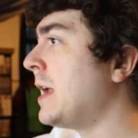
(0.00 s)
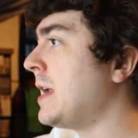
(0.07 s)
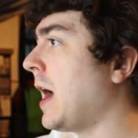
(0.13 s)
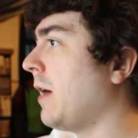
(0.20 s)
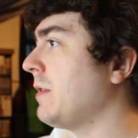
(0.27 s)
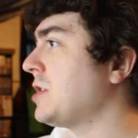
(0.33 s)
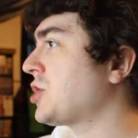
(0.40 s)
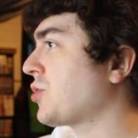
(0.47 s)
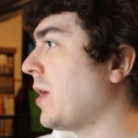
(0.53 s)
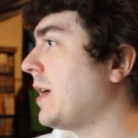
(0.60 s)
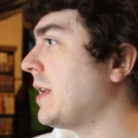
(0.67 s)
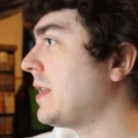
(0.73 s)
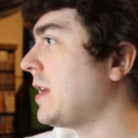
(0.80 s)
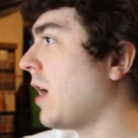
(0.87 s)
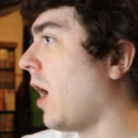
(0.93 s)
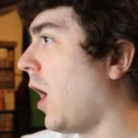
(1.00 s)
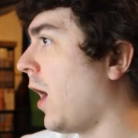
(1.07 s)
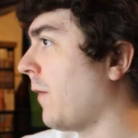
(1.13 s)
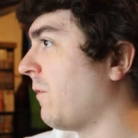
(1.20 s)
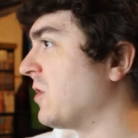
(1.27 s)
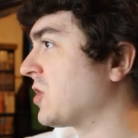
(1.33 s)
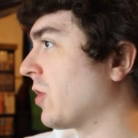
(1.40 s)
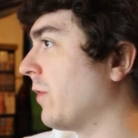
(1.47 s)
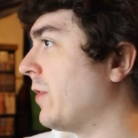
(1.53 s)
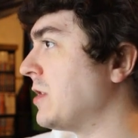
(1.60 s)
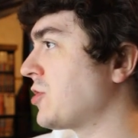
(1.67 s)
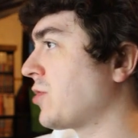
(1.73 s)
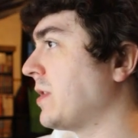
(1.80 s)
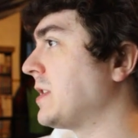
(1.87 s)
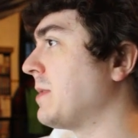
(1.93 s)
now he's traded the office for
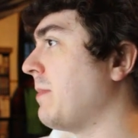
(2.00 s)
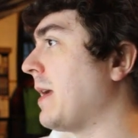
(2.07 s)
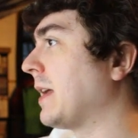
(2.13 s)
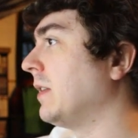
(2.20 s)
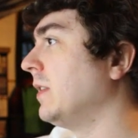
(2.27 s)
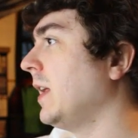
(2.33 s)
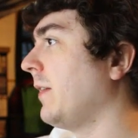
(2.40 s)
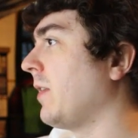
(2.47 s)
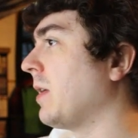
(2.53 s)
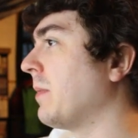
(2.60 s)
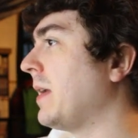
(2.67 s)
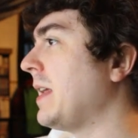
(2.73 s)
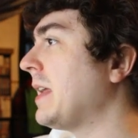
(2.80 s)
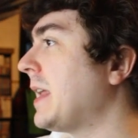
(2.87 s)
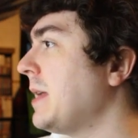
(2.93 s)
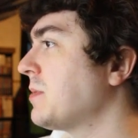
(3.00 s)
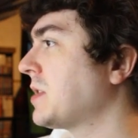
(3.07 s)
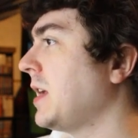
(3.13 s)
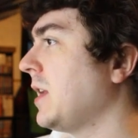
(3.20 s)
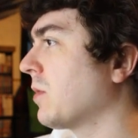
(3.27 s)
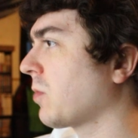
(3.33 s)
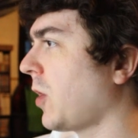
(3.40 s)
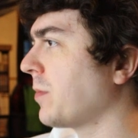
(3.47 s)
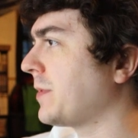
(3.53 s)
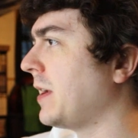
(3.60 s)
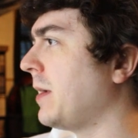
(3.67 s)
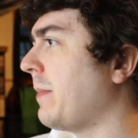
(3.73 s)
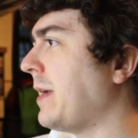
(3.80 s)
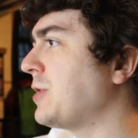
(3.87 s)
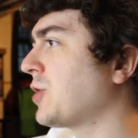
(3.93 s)
venturing to make a living, but he keeps getting roped into
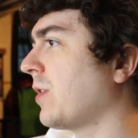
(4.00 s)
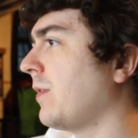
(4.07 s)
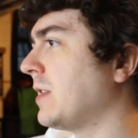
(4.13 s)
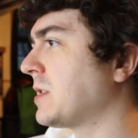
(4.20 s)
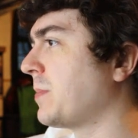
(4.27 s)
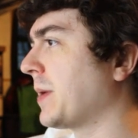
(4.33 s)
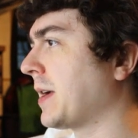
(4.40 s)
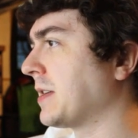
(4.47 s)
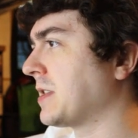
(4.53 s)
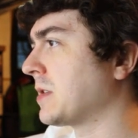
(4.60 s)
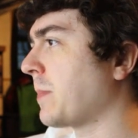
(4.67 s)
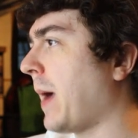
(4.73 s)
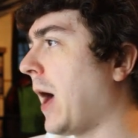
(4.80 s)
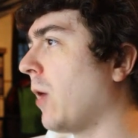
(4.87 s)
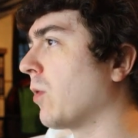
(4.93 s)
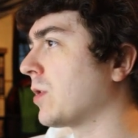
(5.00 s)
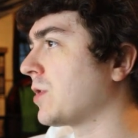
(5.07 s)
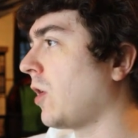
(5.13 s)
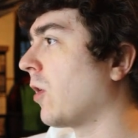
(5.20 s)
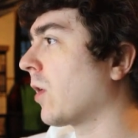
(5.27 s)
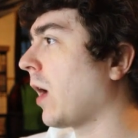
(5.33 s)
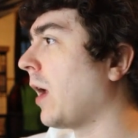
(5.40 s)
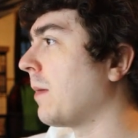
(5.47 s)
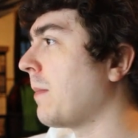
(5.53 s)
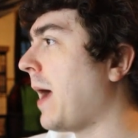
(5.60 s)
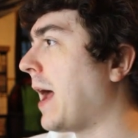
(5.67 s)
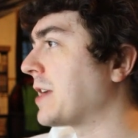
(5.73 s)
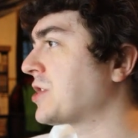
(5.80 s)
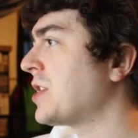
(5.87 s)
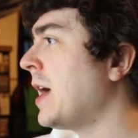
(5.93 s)
major events because his powers are
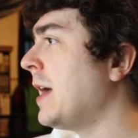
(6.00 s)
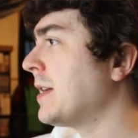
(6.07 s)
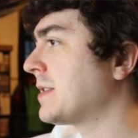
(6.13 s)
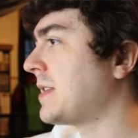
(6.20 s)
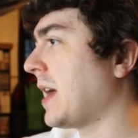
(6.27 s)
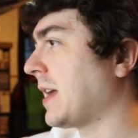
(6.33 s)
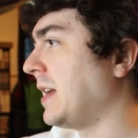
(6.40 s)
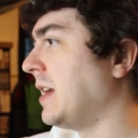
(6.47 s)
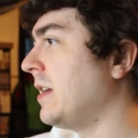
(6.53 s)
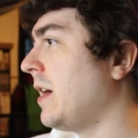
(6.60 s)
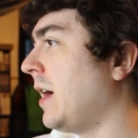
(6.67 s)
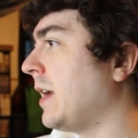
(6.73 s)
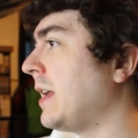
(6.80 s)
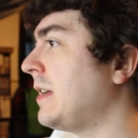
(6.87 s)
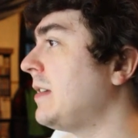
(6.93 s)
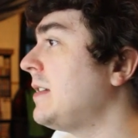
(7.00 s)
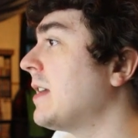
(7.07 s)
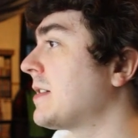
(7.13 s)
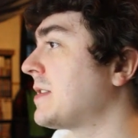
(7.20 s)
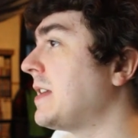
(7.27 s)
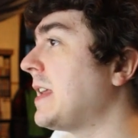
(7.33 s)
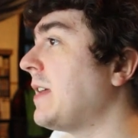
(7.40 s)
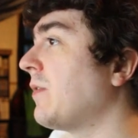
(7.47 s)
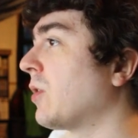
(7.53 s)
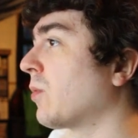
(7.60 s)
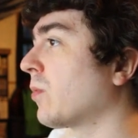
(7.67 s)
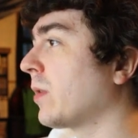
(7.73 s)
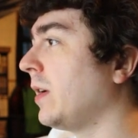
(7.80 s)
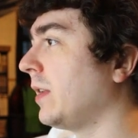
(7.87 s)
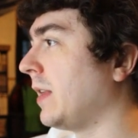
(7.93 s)
unmatched, second to none, and he doesn't even
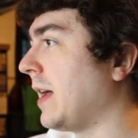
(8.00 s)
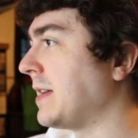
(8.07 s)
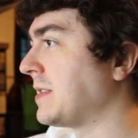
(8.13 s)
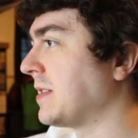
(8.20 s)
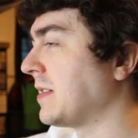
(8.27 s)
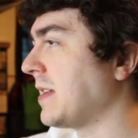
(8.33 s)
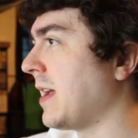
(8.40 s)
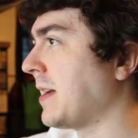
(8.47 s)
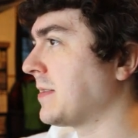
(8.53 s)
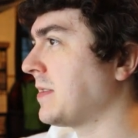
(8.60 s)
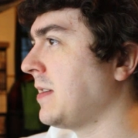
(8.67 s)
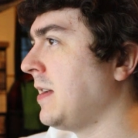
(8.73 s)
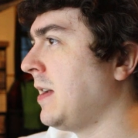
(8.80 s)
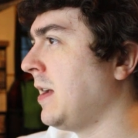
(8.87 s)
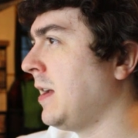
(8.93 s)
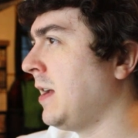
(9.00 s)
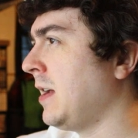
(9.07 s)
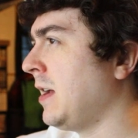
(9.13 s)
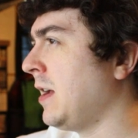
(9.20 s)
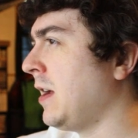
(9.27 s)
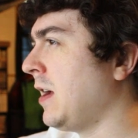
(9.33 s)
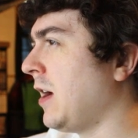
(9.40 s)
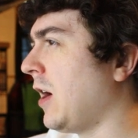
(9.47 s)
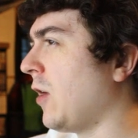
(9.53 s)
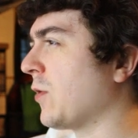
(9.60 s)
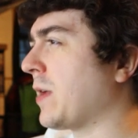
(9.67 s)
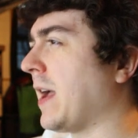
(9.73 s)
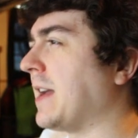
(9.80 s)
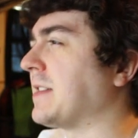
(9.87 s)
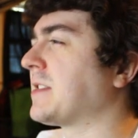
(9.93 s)
realize it yet.
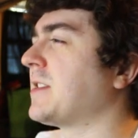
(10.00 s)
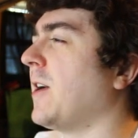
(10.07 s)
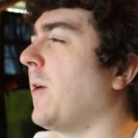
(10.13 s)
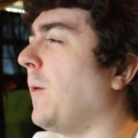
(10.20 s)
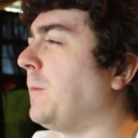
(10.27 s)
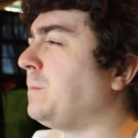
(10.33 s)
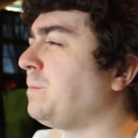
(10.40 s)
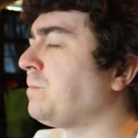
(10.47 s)
Okay, so